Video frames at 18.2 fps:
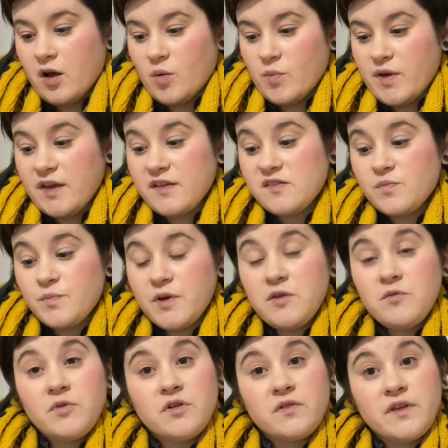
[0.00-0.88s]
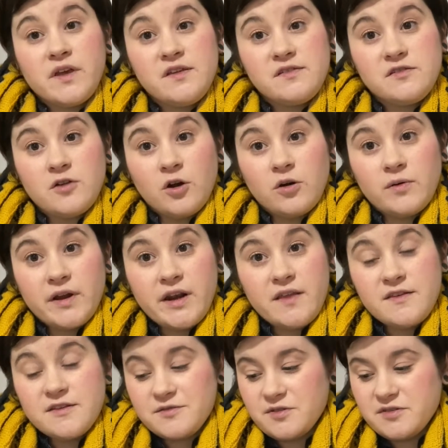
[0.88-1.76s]
It's been released already.
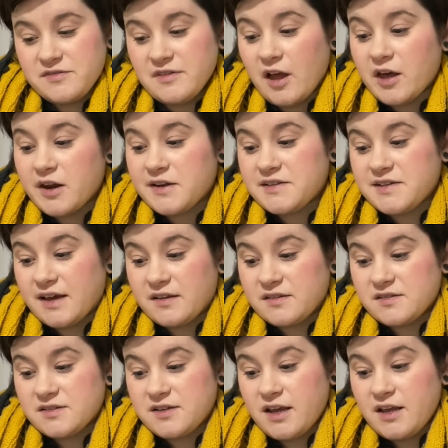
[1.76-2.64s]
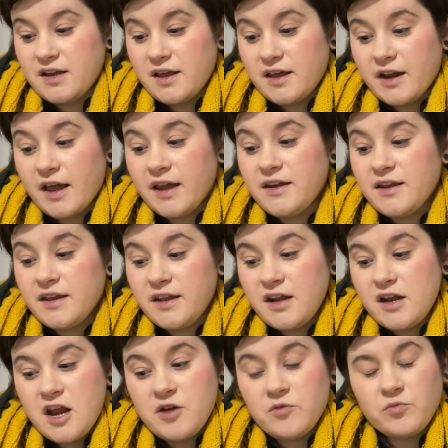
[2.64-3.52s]
This was not a test knit, and I knit
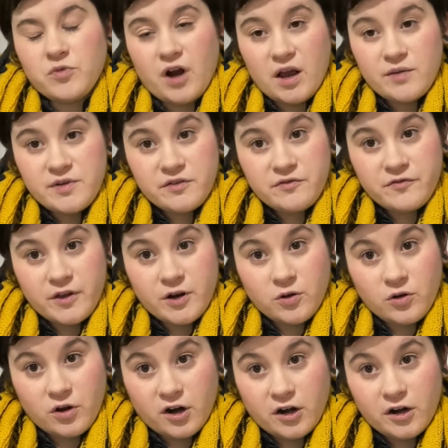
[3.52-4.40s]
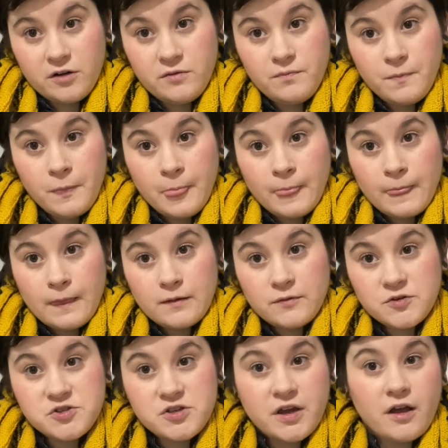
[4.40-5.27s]
it in Rama fennel garn,
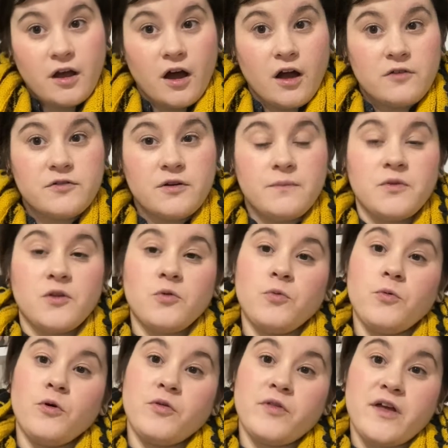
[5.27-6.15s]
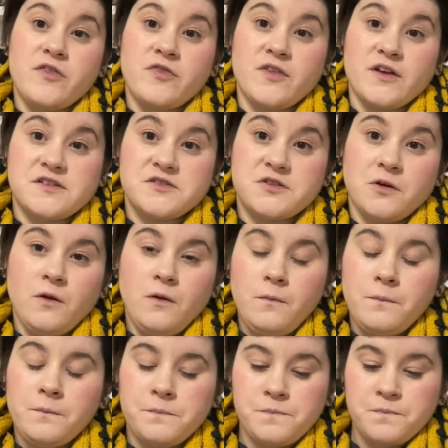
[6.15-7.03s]
which I got from the Woolly
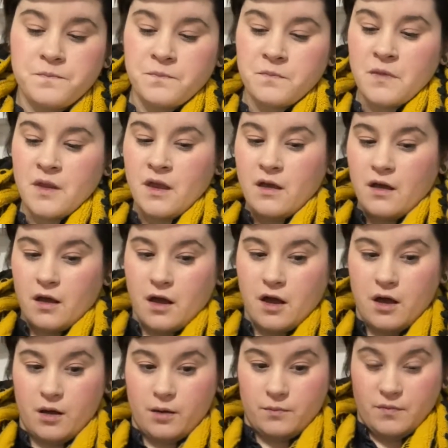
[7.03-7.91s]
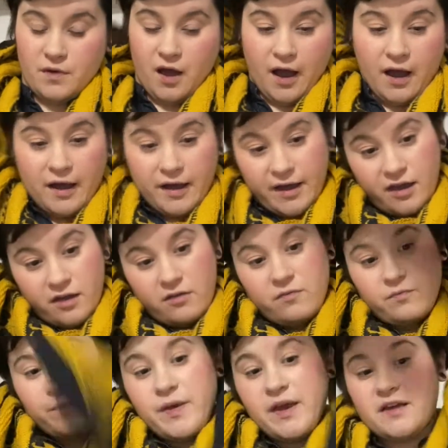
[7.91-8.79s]
Thistle. I
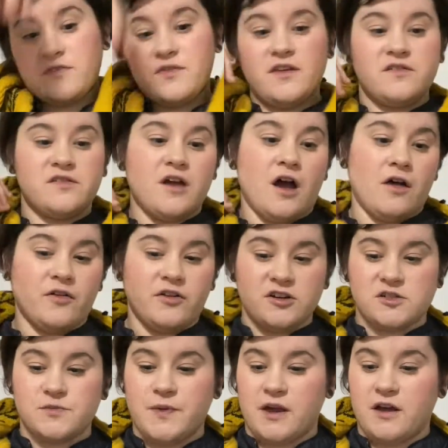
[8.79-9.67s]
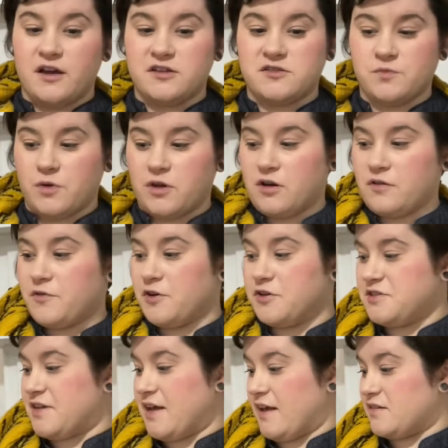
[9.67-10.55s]
picked these colors because one of her
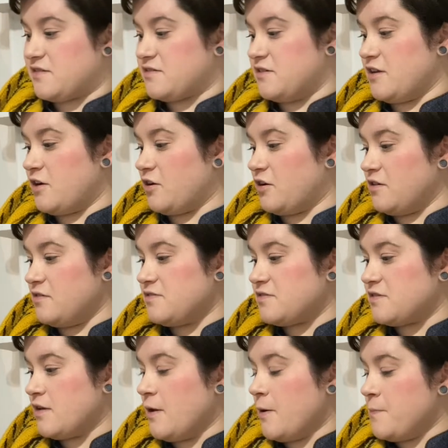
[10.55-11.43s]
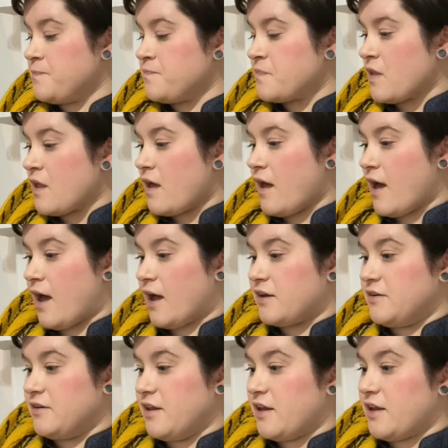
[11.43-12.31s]
test knitters
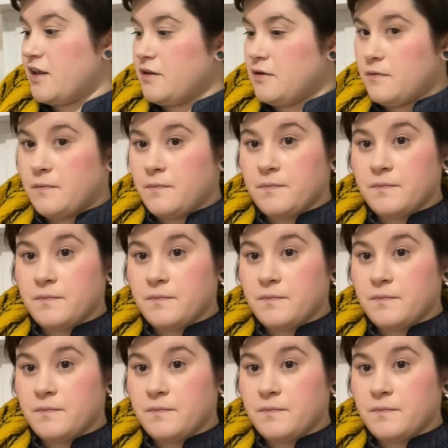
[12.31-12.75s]
had knit it